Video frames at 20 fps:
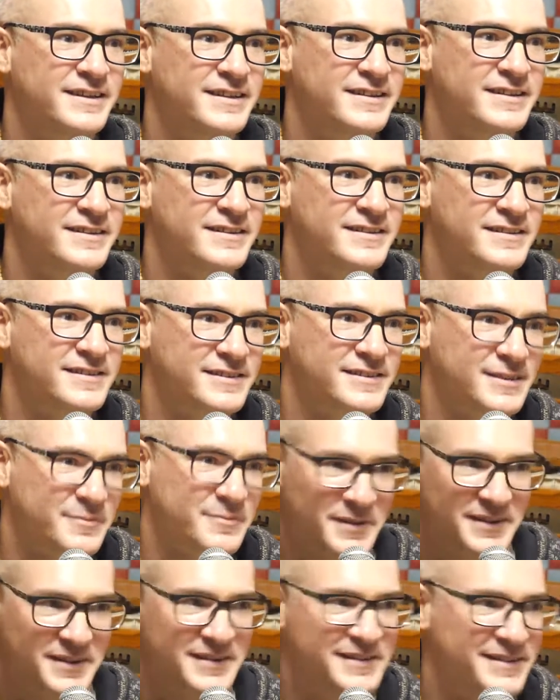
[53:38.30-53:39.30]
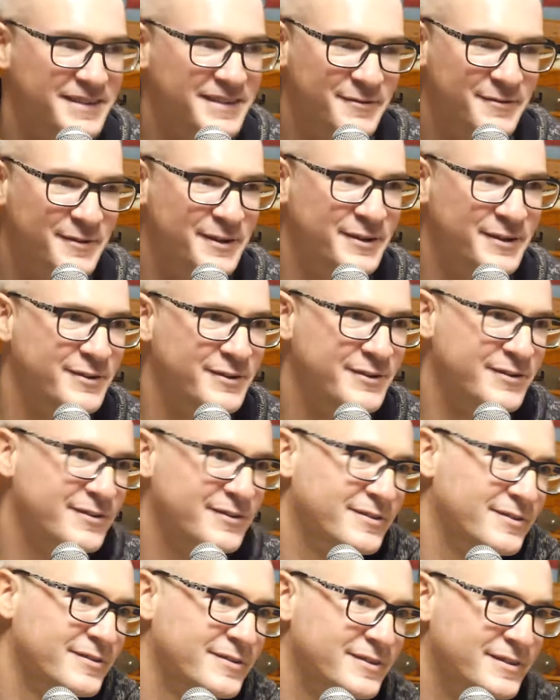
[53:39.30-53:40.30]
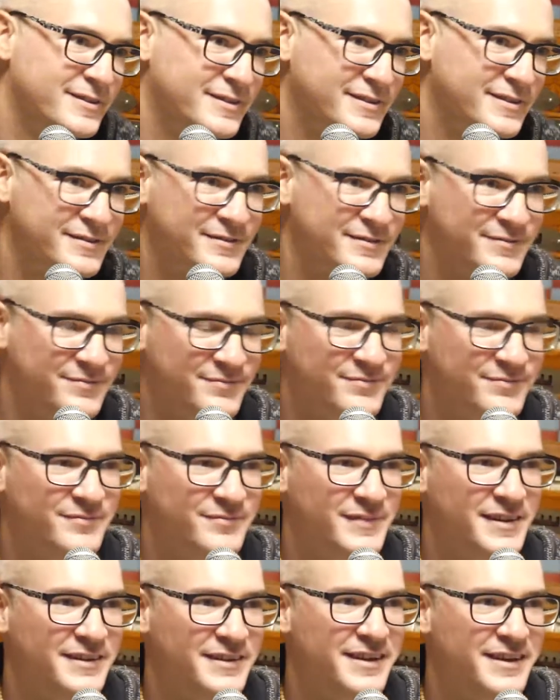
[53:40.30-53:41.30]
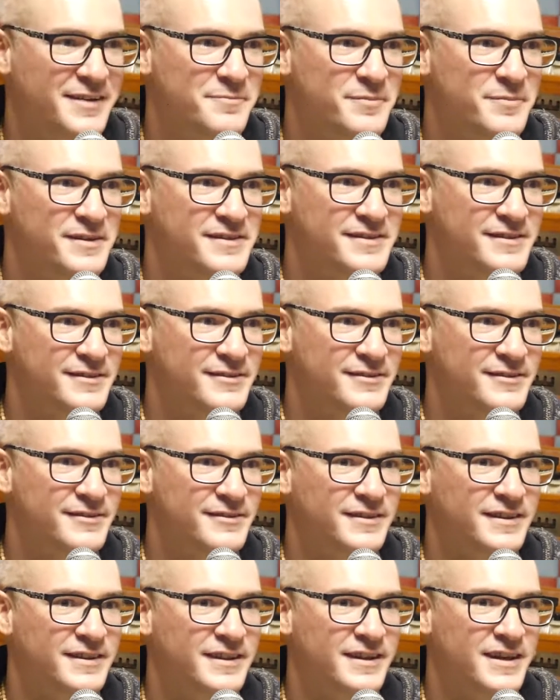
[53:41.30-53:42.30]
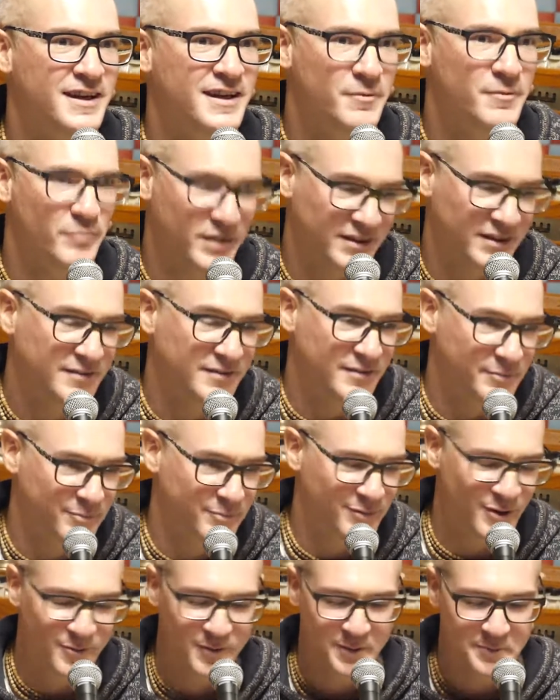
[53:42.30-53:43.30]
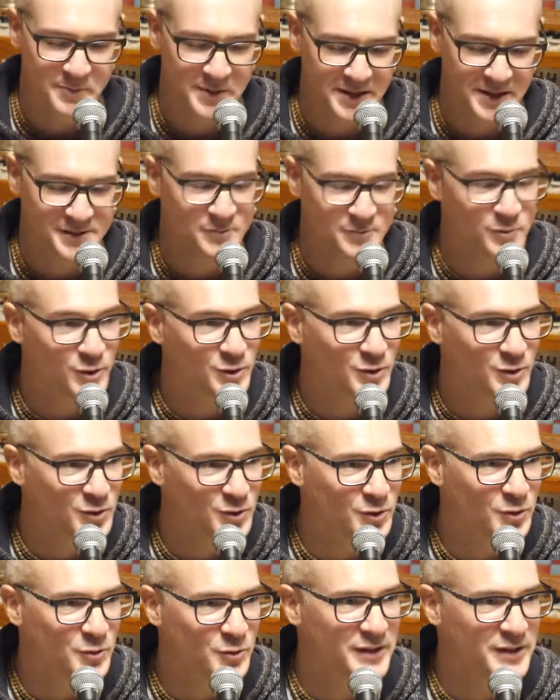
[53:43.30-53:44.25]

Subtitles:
That somebody is giving, It happens, But the problem is what to do with